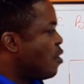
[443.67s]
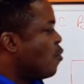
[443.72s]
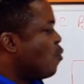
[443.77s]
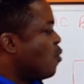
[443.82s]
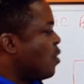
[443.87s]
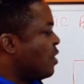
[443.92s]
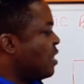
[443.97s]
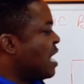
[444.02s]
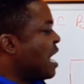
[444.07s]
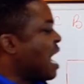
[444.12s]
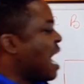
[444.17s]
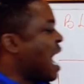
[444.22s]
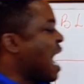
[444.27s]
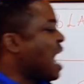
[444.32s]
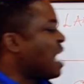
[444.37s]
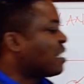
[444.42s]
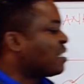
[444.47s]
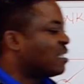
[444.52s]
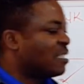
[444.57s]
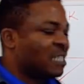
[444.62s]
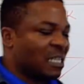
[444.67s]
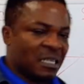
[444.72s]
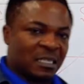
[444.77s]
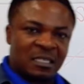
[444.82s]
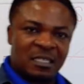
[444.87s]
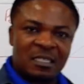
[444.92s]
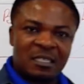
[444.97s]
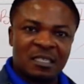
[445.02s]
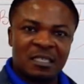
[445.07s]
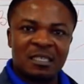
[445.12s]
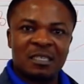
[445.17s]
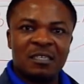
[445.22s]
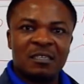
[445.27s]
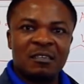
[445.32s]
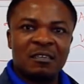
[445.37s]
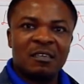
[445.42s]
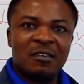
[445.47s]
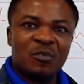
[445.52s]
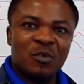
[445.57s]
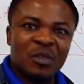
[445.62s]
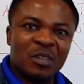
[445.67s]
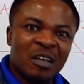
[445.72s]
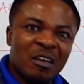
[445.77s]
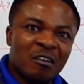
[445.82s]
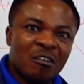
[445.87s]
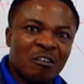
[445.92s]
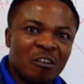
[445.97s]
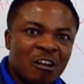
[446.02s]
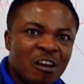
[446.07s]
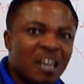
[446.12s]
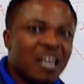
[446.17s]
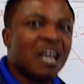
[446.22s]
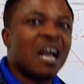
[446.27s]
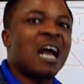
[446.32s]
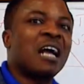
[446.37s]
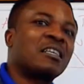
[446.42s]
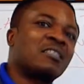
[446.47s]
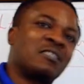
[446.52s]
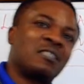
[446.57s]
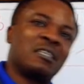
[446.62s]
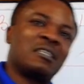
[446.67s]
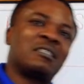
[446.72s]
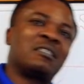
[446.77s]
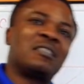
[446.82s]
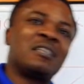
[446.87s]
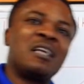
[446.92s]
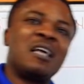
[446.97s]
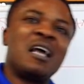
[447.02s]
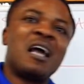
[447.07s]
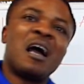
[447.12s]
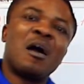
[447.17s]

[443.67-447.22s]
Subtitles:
with the access, with the early access.